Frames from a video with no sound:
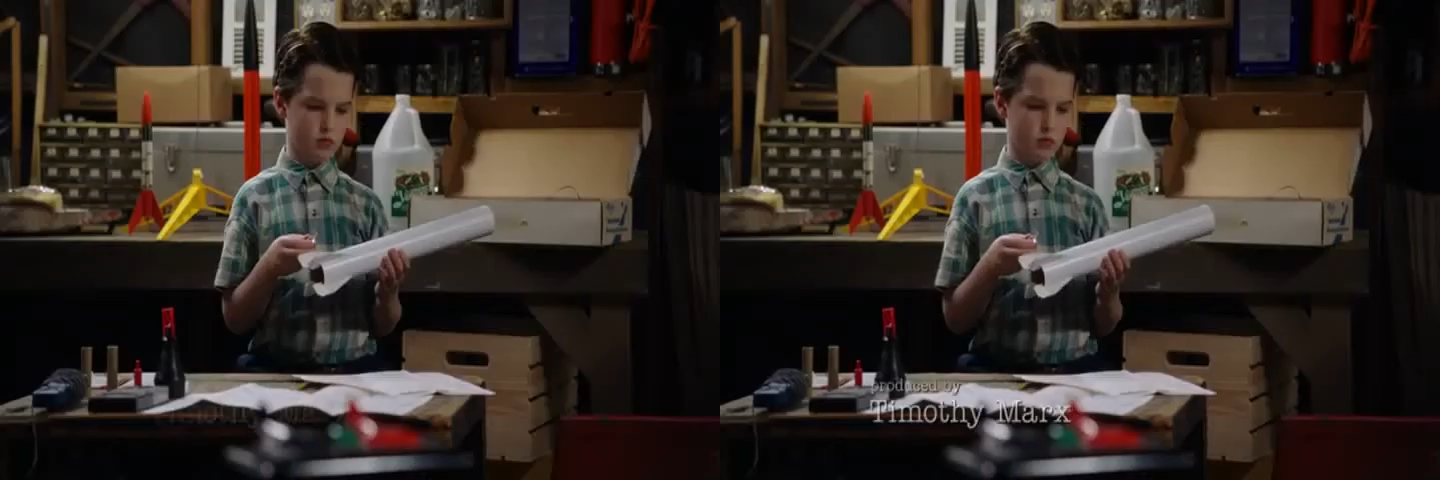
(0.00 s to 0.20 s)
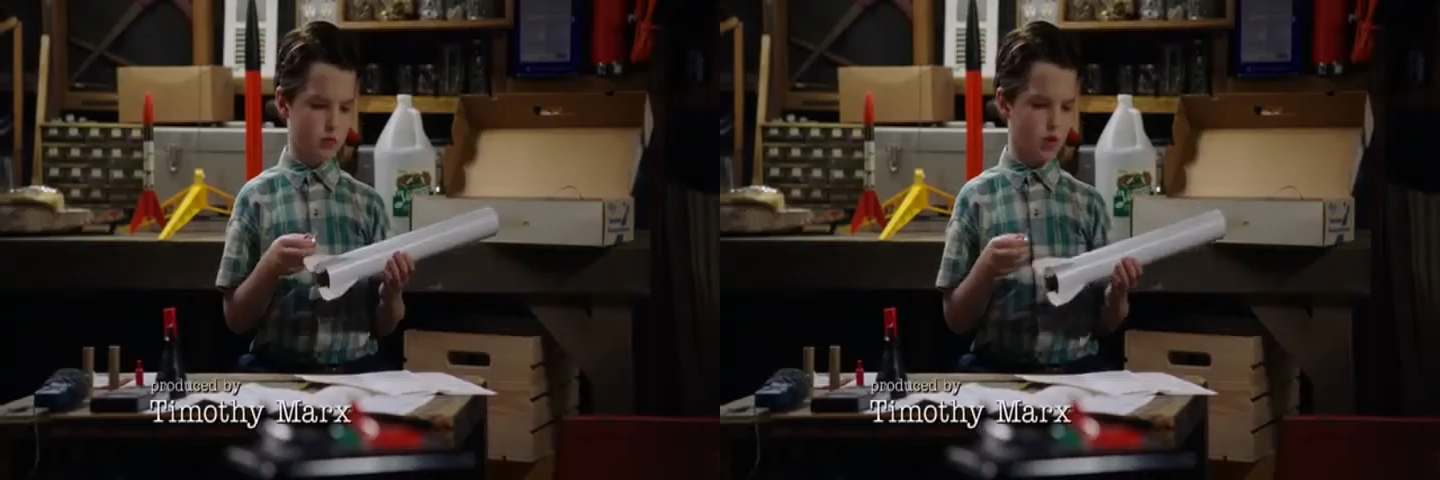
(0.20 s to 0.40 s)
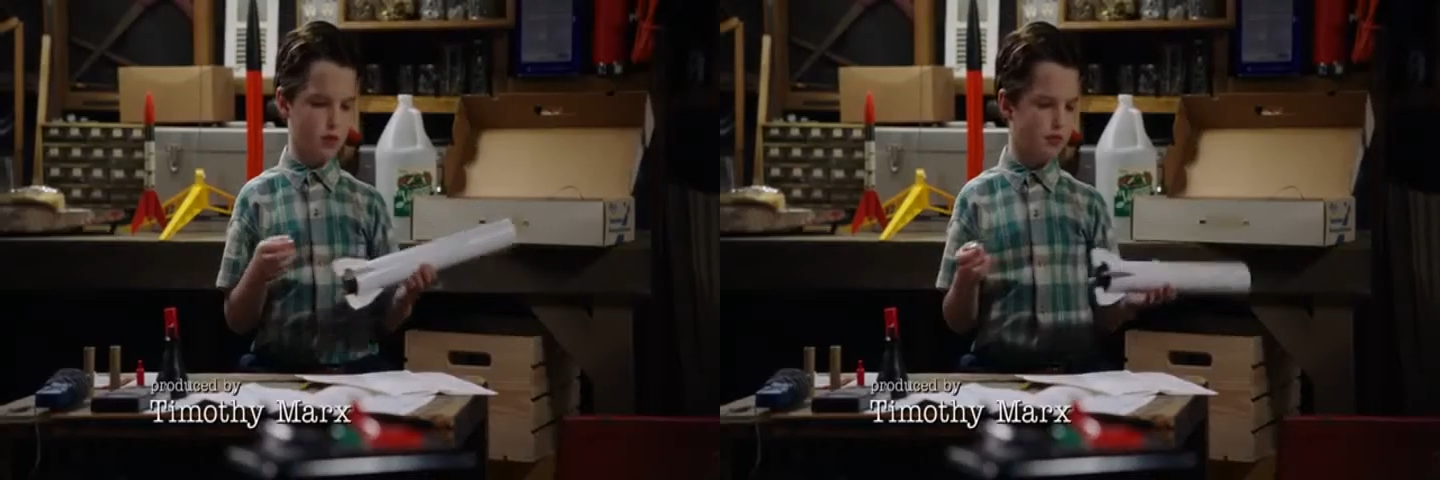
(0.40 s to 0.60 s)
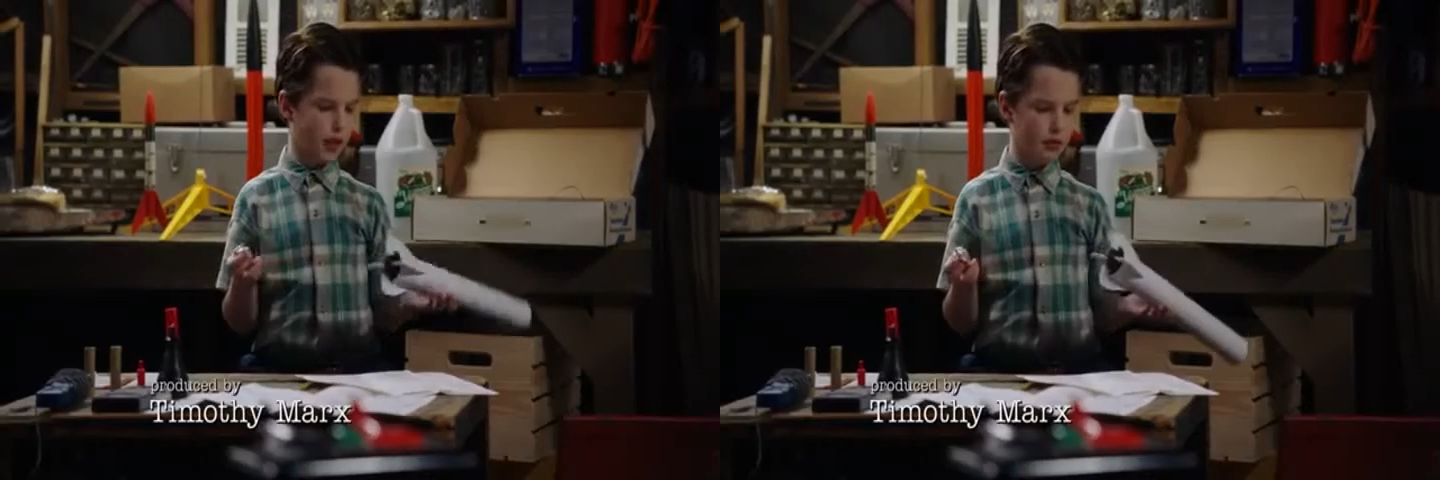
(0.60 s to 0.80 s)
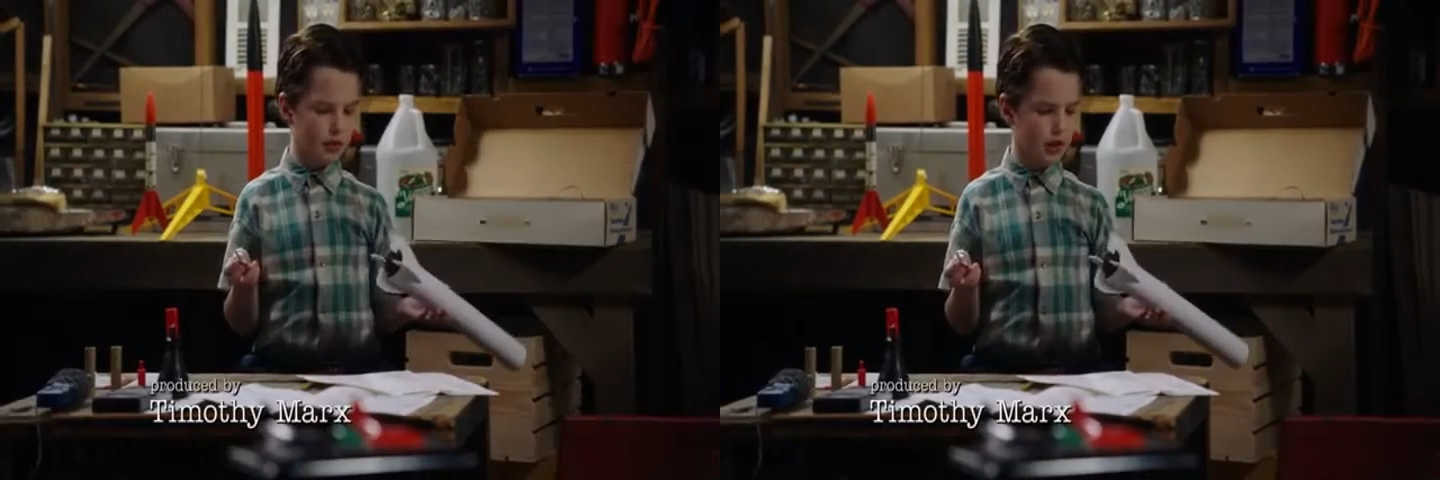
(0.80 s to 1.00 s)
But I'm
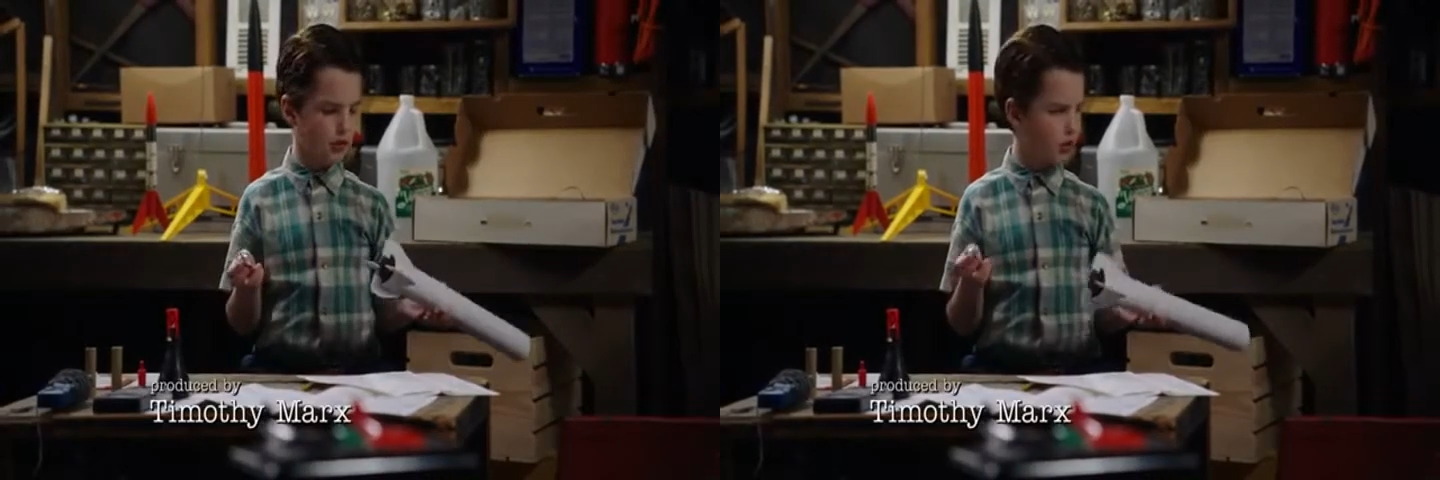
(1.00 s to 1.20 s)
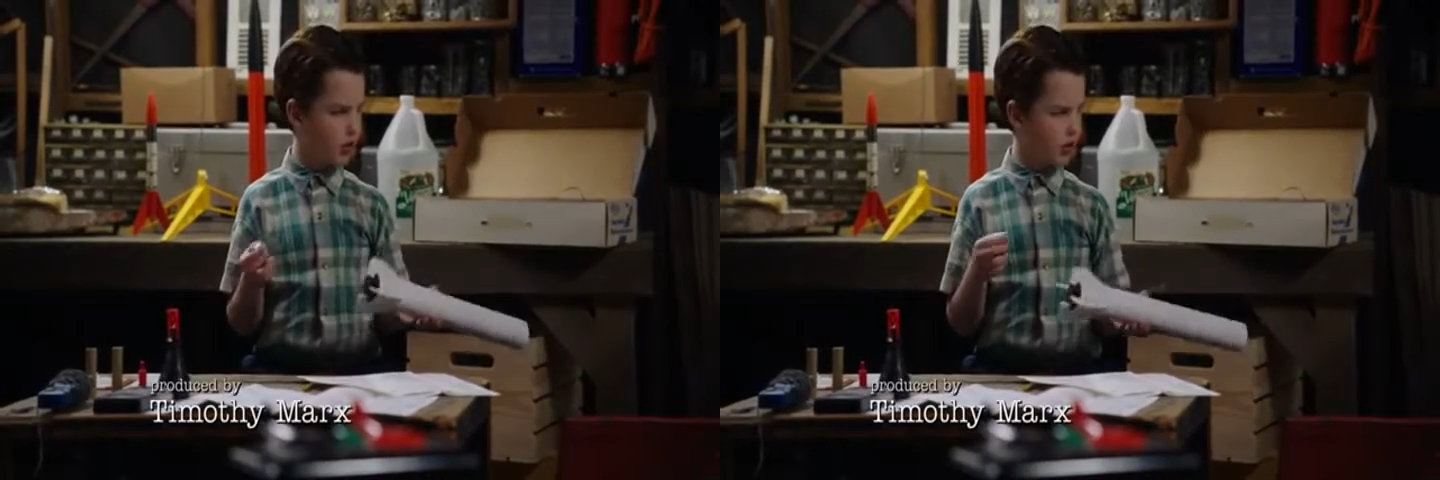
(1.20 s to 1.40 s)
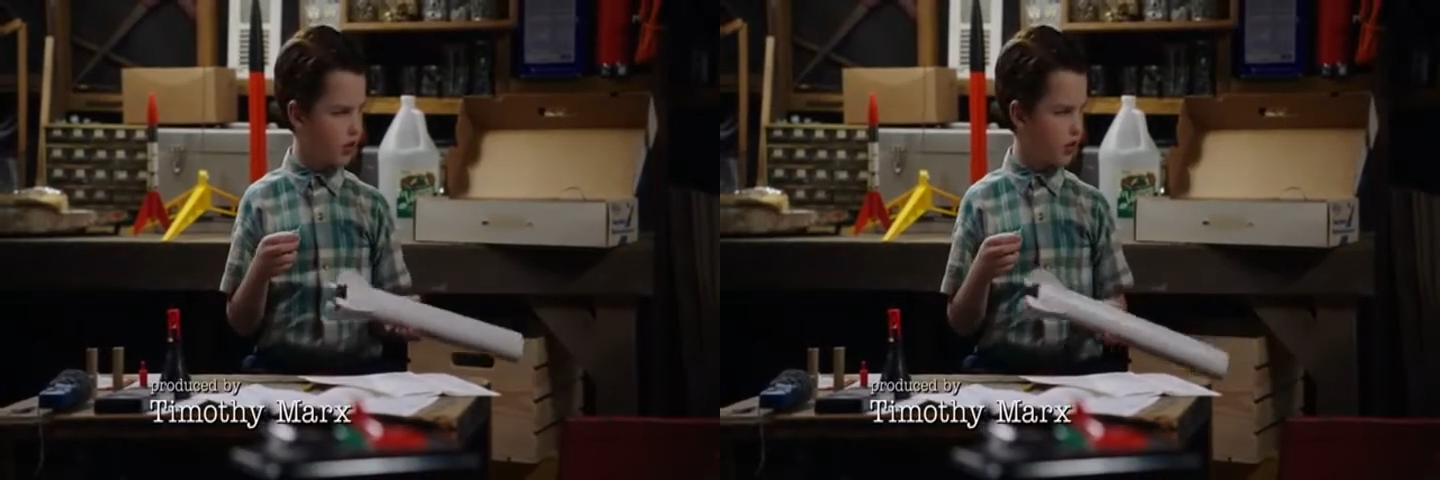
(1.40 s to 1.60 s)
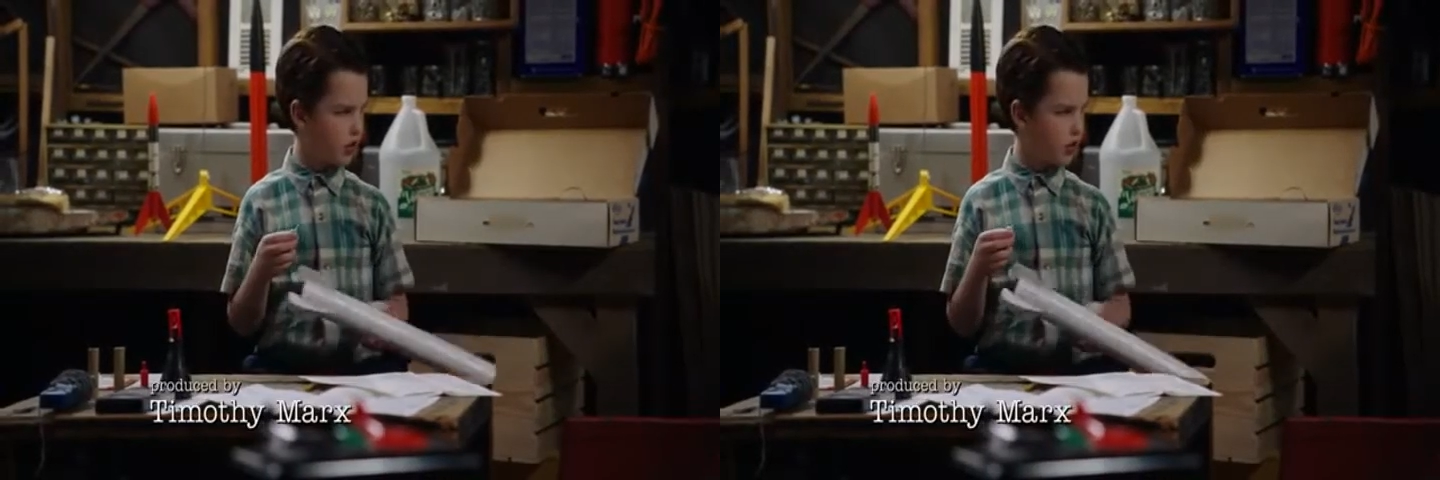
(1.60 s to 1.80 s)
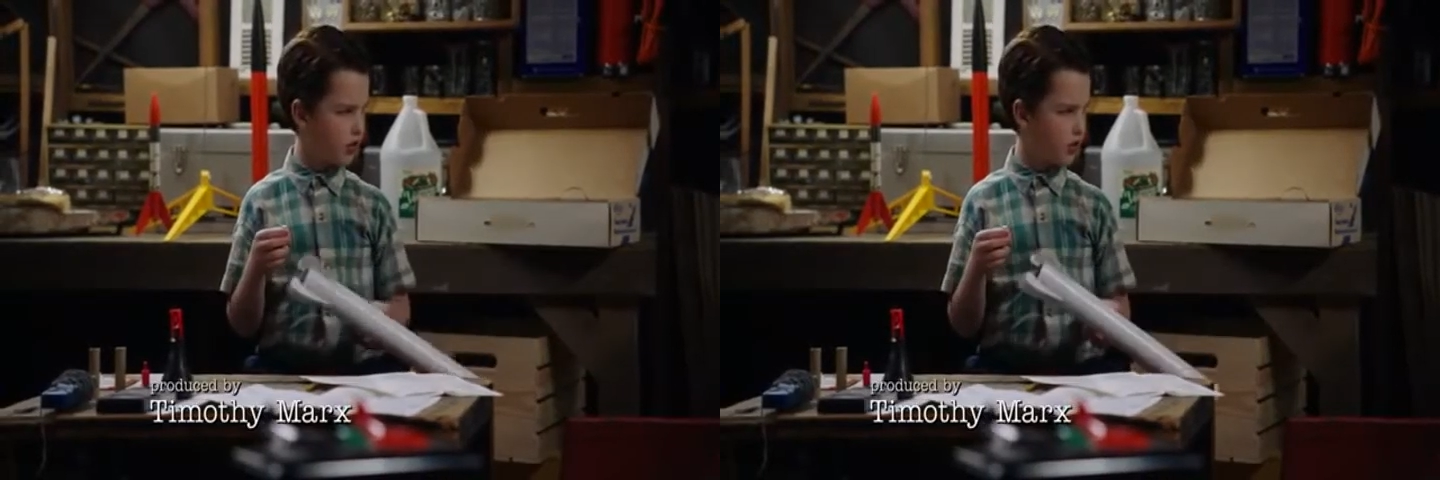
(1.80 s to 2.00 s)
fine without friends.
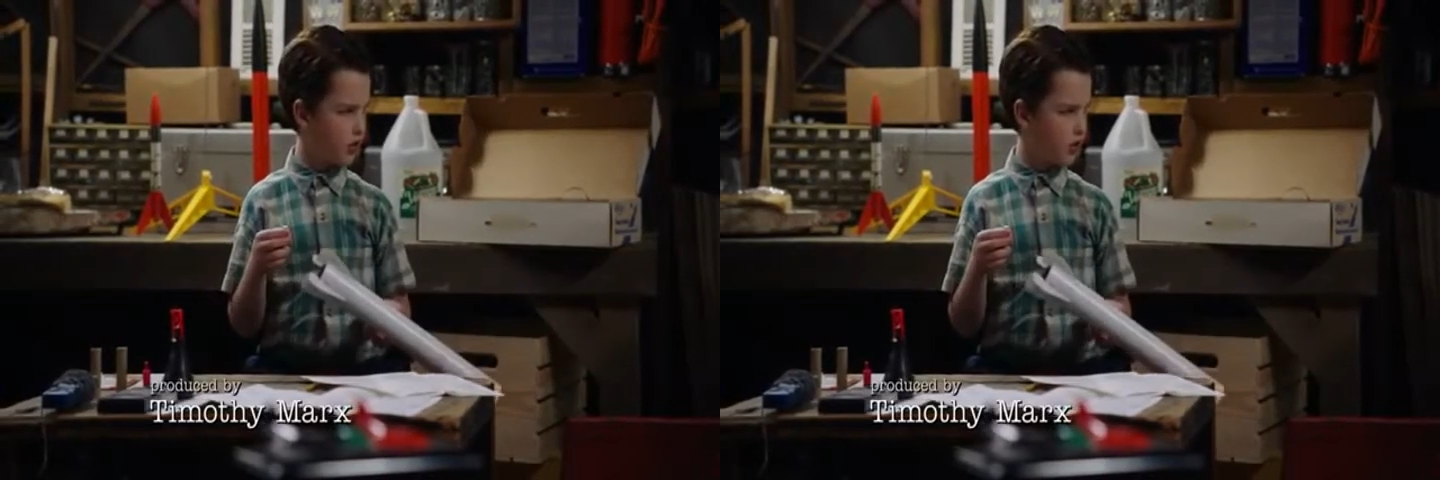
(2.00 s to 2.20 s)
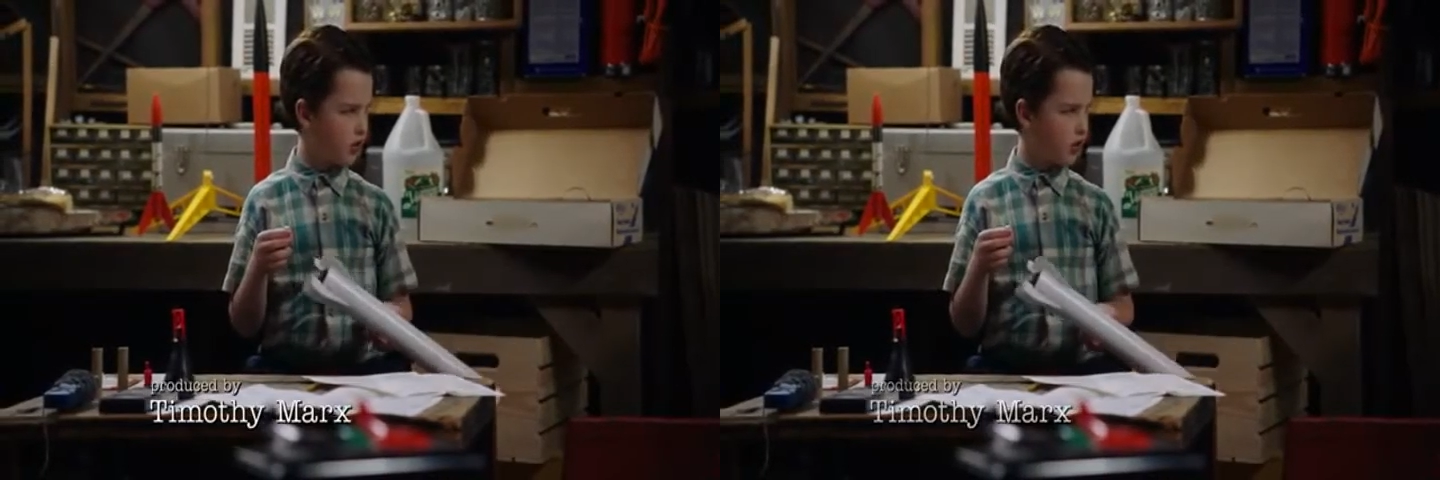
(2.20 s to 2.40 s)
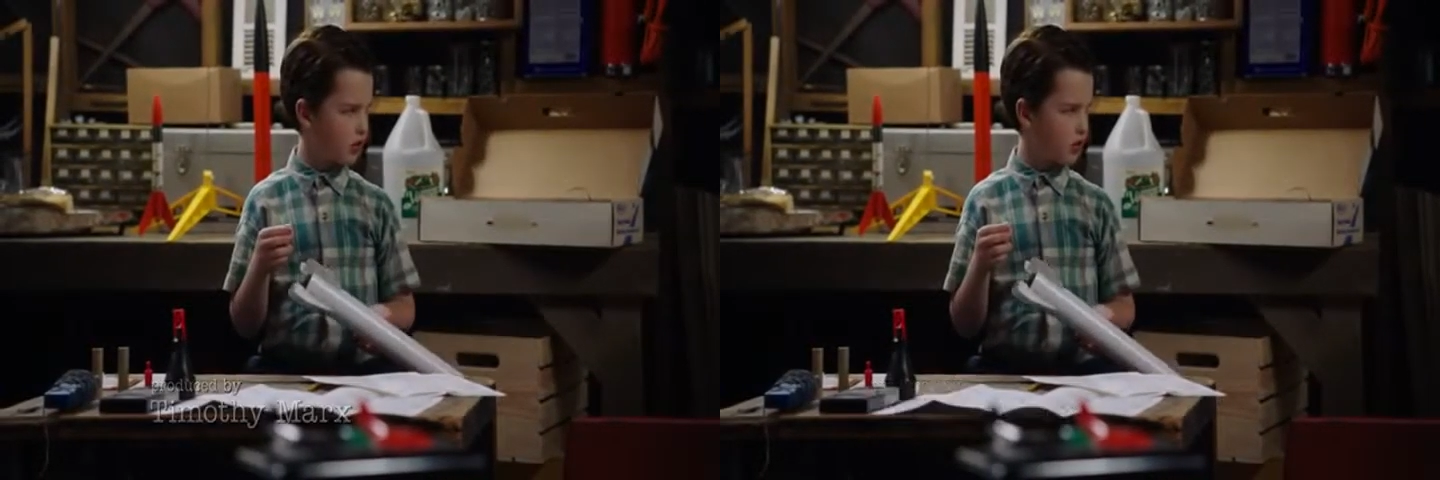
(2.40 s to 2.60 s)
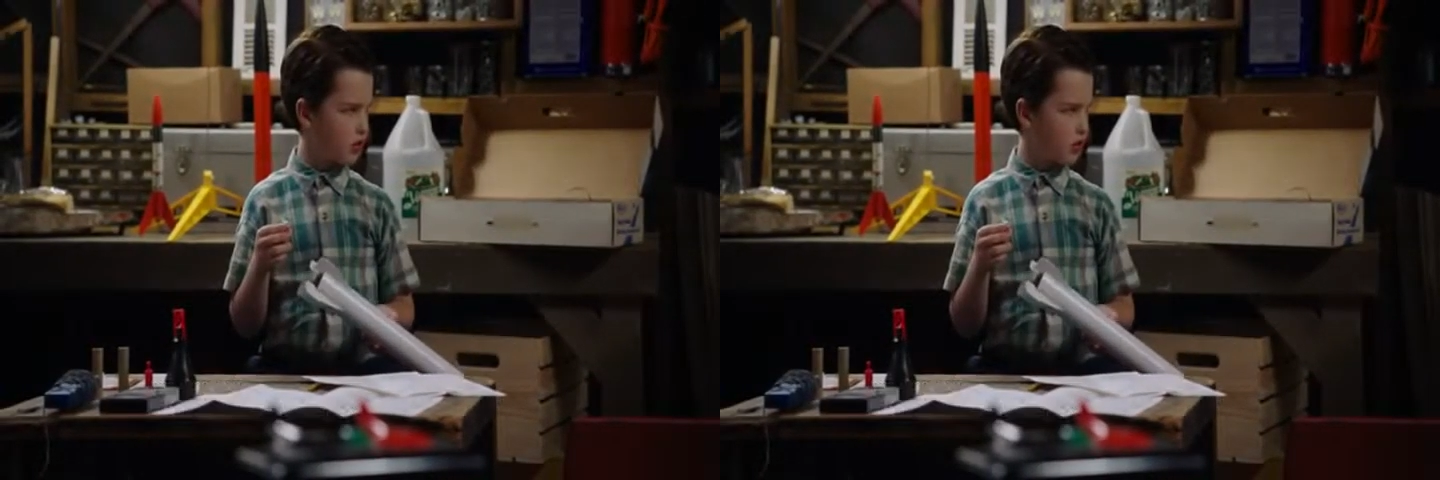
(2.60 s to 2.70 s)
I don't know what to tell you,